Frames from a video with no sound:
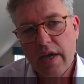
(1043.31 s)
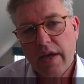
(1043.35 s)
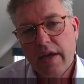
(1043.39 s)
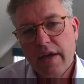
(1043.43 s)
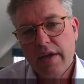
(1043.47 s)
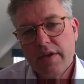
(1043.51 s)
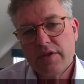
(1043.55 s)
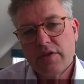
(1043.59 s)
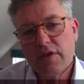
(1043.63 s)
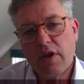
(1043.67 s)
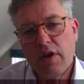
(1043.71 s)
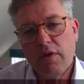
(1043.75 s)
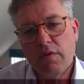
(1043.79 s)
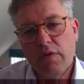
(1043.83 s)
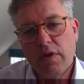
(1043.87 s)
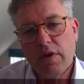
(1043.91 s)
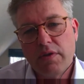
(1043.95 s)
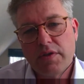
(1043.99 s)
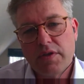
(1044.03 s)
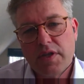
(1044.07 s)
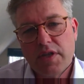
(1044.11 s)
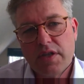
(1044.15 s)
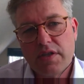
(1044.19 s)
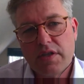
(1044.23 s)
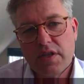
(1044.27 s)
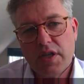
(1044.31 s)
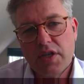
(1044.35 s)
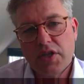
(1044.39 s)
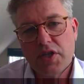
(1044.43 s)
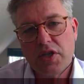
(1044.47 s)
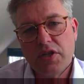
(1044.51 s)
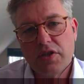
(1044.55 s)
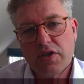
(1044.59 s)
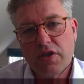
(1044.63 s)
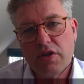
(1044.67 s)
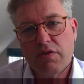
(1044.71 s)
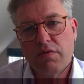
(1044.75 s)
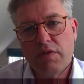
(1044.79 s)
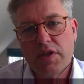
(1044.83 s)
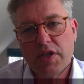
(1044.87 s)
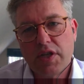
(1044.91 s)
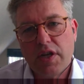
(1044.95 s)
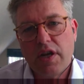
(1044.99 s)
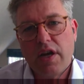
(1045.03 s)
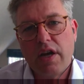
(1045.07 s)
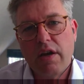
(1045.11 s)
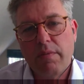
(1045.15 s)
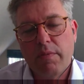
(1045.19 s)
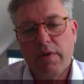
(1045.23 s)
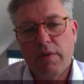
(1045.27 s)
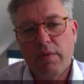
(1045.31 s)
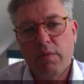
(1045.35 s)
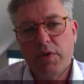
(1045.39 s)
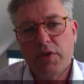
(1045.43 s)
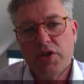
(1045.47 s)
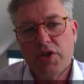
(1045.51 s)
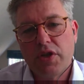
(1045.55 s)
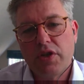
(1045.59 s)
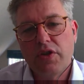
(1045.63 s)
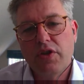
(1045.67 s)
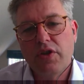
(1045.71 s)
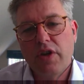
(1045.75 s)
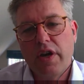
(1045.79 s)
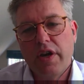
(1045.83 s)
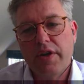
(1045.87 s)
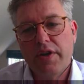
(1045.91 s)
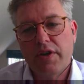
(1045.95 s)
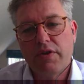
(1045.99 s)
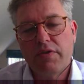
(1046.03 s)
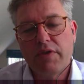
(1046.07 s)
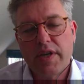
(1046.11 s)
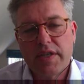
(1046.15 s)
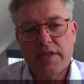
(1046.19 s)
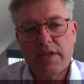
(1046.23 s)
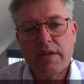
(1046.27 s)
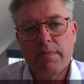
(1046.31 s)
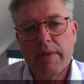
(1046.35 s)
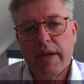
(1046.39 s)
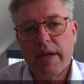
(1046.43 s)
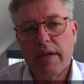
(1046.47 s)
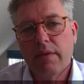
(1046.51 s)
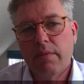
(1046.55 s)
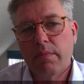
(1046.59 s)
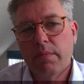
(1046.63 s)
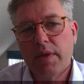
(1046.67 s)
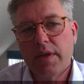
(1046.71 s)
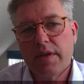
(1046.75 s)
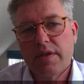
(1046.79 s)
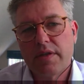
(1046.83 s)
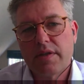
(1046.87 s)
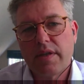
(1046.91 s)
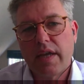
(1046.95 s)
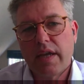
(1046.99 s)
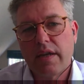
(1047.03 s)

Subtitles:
So those decisions at retirement, we should not underestimate them, because they